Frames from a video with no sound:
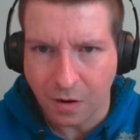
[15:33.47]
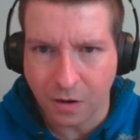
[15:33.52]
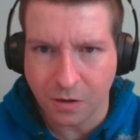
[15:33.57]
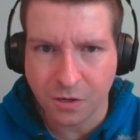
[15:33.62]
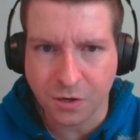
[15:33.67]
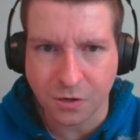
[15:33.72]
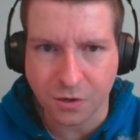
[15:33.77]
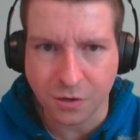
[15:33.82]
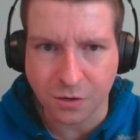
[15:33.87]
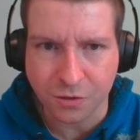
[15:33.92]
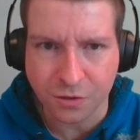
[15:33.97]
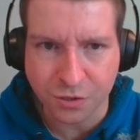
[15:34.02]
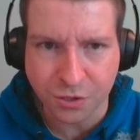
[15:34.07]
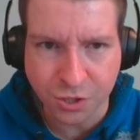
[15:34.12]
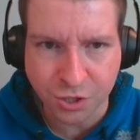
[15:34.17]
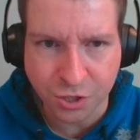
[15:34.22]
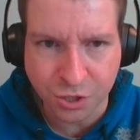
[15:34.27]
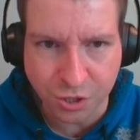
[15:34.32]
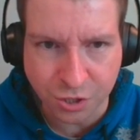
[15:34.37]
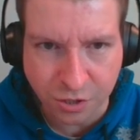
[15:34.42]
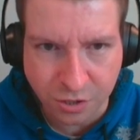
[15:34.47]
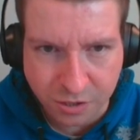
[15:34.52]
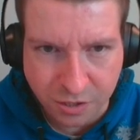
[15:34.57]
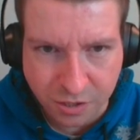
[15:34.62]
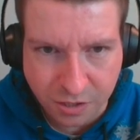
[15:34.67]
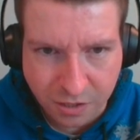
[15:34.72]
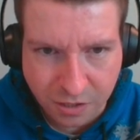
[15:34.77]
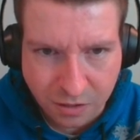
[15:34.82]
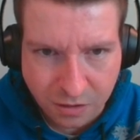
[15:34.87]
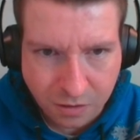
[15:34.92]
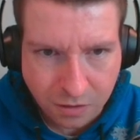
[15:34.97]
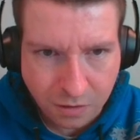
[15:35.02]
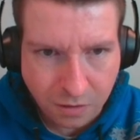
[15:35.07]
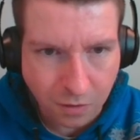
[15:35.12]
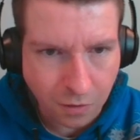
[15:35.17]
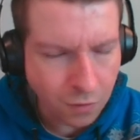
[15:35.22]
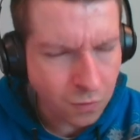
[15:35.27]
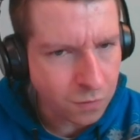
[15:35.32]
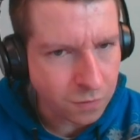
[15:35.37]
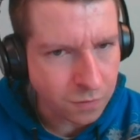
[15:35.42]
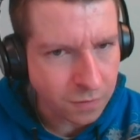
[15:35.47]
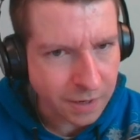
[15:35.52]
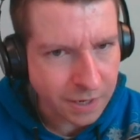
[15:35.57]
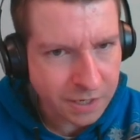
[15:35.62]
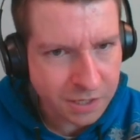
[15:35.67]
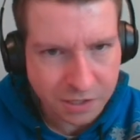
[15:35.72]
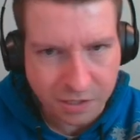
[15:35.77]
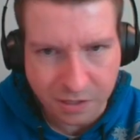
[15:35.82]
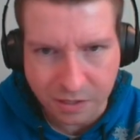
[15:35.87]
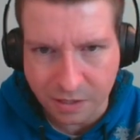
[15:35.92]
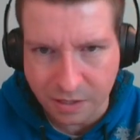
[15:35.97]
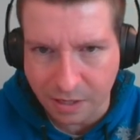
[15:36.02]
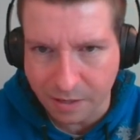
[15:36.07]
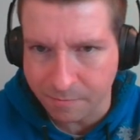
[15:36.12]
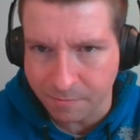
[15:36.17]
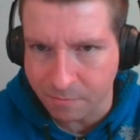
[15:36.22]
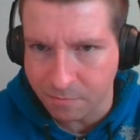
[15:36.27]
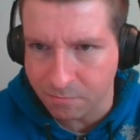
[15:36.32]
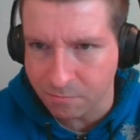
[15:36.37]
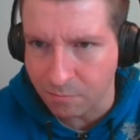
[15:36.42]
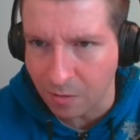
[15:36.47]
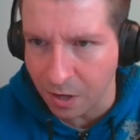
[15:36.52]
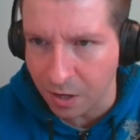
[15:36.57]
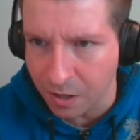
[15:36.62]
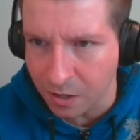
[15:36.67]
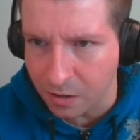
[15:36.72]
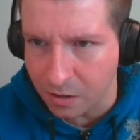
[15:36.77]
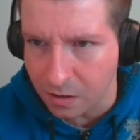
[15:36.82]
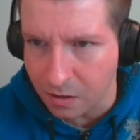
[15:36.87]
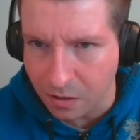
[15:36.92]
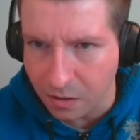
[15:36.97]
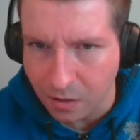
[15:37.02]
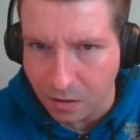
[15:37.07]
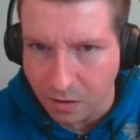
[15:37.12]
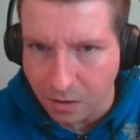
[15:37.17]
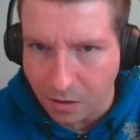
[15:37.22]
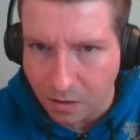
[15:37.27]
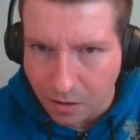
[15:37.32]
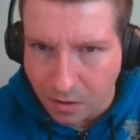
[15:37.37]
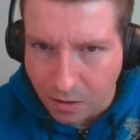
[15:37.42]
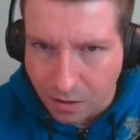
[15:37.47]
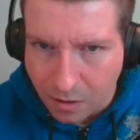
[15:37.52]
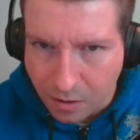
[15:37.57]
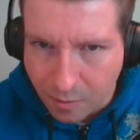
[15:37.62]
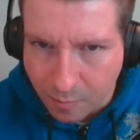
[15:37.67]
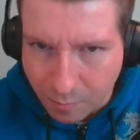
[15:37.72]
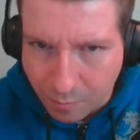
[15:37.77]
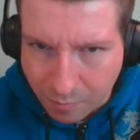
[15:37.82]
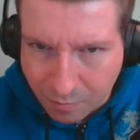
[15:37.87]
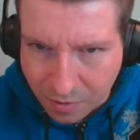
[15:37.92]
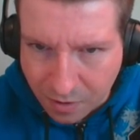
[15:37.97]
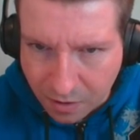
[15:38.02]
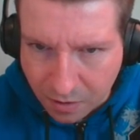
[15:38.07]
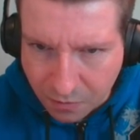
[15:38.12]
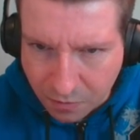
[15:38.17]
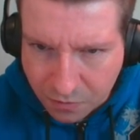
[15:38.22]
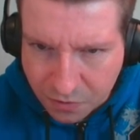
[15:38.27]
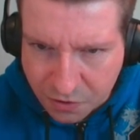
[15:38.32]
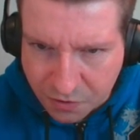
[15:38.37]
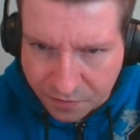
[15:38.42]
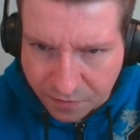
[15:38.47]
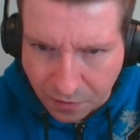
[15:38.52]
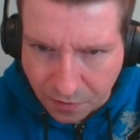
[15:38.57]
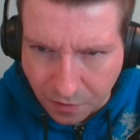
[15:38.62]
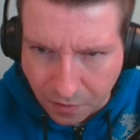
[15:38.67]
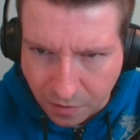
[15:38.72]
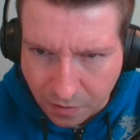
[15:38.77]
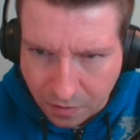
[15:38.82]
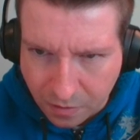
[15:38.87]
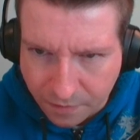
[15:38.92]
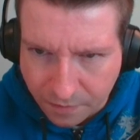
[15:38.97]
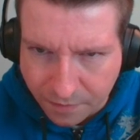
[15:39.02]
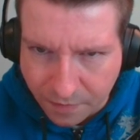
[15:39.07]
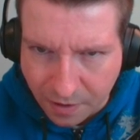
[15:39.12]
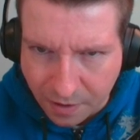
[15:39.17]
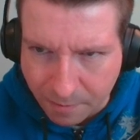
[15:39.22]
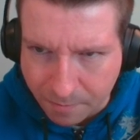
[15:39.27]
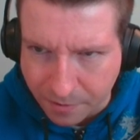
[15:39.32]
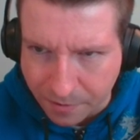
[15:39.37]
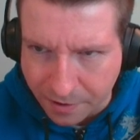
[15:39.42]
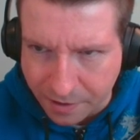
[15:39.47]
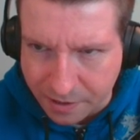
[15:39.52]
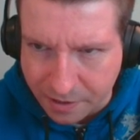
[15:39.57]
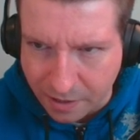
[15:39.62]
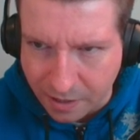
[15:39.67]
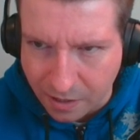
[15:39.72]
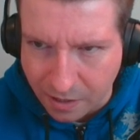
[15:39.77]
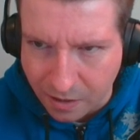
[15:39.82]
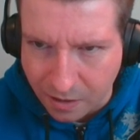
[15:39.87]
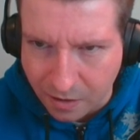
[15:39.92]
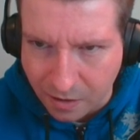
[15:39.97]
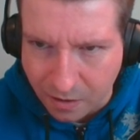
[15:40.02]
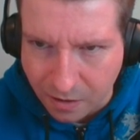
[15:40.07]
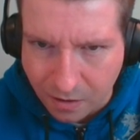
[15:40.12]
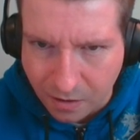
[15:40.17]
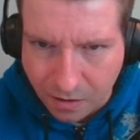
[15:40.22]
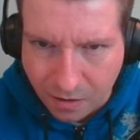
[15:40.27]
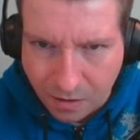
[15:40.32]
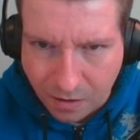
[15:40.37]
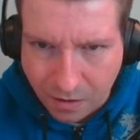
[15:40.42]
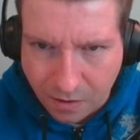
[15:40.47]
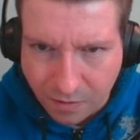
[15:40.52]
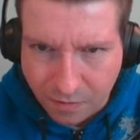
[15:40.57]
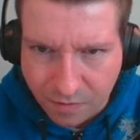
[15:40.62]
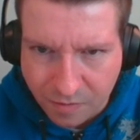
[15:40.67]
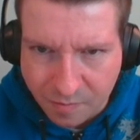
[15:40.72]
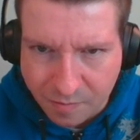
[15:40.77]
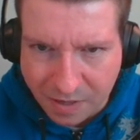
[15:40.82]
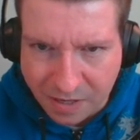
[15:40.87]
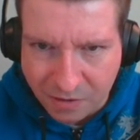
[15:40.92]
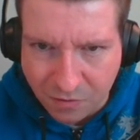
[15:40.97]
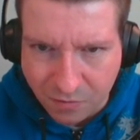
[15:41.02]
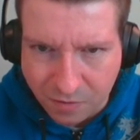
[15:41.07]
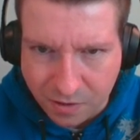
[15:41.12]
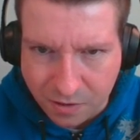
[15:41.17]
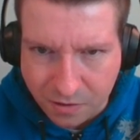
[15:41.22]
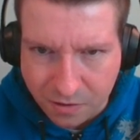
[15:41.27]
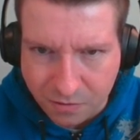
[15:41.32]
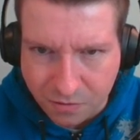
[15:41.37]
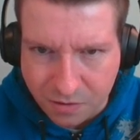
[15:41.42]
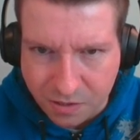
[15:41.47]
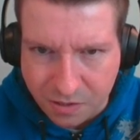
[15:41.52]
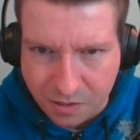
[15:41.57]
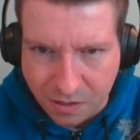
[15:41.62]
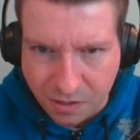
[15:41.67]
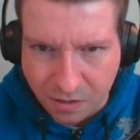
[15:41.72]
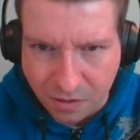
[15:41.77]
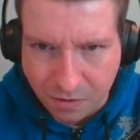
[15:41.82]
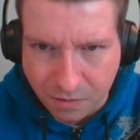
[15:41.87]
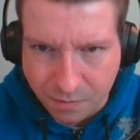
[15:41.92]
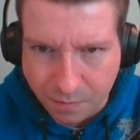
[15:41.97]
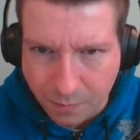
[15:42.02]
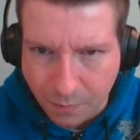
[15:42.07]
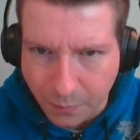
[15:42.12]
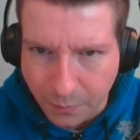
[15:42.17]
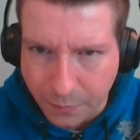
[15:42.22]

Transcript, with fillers: Hunter's shirt. Ooh, actually, that might be useful if I upgrade that. We'll buy one of those, thank you.